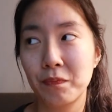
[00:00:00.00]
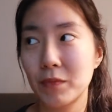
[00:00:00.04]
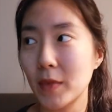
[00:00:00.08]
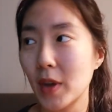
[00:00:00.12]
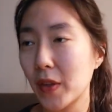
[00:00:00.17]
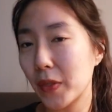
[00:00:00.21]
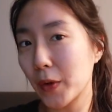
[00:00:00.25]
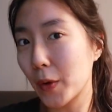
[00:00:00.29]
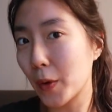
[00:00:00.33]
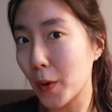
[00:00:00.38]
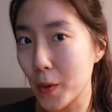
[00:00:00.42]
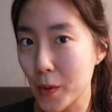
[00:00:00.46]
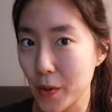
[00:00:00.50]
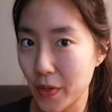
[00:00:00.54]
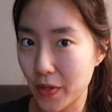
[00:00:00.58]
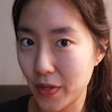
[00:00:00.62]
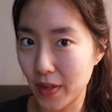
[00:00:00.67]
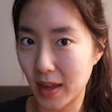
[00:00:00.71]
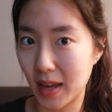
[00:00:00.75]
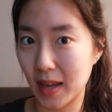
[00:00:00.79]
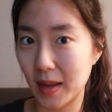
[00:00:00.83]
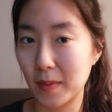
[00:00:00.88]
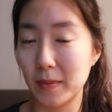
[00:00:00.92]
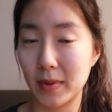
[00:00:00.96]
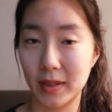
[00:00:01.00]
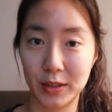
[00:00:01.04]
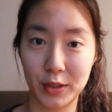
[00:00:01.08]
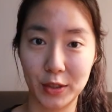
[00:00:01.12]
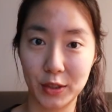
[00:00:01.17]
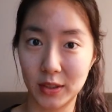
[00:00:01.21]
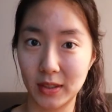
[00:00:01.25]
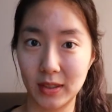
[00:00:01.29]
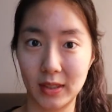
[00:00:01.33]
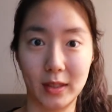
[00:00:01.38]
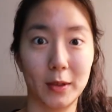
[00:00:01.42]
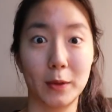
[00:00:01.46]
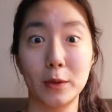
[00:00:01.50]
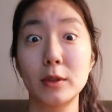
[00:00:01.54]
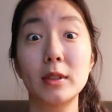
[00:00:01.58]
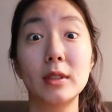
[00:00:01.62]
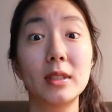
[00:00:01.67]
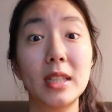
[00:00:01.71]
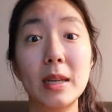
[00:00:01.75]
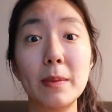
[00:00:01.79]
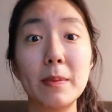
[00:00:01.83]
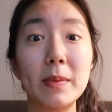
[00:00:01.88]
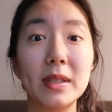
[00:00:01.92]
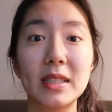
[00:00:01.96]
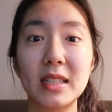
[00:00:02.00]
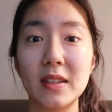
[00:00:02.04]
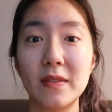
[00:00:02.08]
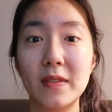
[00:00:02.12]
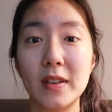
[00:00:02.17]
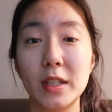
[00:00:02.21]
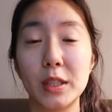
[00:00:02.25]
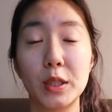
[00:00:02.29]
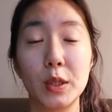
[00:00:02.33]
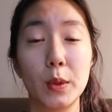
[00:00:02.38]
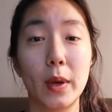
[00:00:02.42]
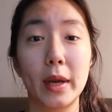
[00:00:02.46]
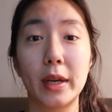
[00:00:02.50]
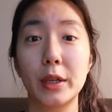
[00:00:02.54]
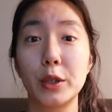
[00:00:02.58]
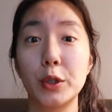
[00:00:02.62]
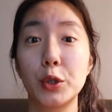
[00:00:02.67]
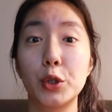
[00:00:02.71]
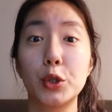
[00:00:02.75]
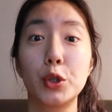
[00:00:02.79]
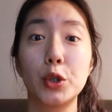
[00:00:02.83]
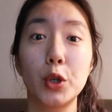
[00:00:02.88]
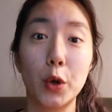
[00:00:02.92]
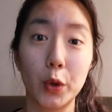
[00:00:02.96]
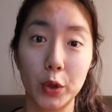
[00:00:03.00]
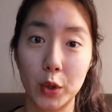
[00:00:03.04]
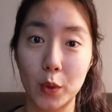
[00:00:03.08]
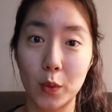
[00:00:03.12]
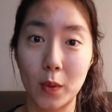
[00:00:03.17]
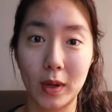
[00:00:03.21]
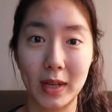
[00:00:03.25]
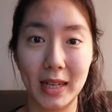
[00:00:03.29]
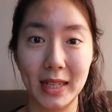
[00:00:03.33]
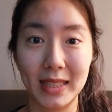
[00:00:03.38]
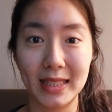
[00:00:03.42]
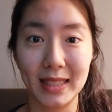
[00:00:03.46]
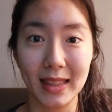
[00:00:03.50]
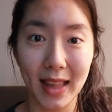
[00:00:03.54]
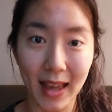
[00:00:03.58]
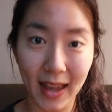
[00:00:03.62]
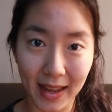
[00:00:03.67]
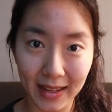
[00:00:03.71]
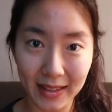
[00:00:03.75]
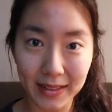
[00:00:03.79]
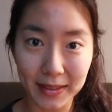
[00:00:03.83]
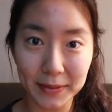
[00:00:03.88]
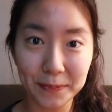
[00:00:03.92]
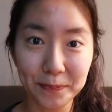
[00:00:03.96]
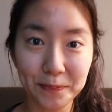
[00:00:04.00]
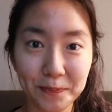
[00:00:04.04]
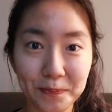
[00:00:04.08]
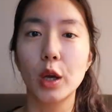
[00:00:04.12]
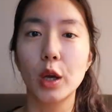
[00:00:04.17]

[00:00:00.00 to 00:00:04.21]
Not the whole thing, but just, you know, snippets of it so I can show you what it's like.